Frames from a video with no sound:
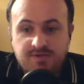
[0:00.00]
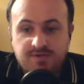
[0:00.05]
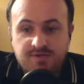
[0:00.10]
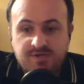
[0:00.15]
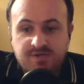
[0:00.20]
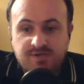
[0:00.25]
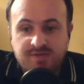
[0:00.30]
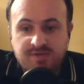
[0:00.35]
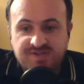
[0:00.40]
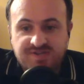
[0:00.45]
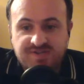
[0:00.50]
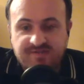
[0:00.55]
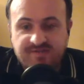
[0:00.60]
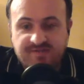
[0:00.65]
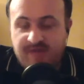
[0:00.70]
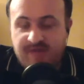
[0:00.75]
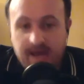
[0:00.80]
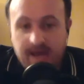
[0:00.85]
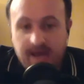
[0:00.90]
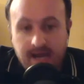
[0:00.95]
She must
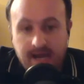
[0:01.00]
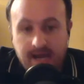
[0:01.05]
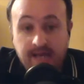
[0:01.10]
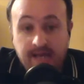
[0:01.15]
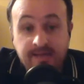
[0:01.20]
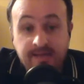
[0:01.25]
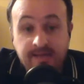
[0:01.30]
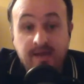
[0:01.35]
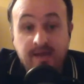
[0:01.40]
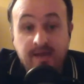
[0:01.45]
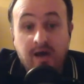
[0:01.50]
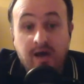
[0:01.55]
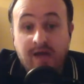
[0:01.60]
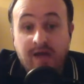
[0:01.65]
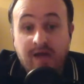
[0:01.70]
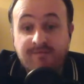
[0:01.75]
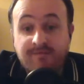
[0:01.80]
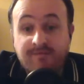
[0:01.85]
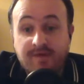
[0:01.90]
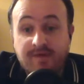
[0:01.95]
have had an idea,
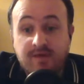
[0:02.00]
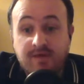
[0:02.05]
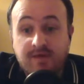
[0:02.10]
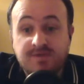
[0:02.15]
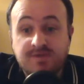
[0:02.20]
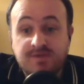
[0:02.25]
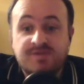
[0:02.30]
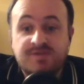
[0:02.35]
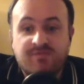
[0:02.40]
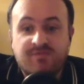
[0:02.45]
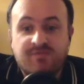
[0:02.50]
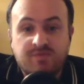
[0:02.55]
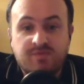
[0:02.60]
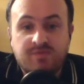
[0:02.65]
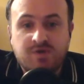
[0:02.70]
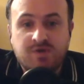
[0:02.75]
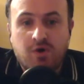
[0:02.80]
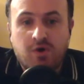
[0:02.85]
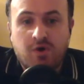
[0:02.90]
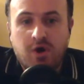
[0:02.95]
I think, that something
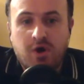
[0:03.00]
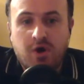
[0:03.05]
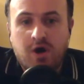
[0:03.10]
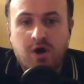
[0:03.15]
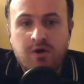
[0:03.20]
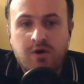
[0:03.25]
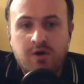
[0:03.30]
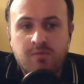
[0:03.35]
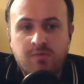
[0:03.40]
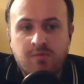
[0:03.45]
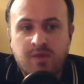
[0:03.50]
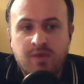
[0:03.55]
was going on,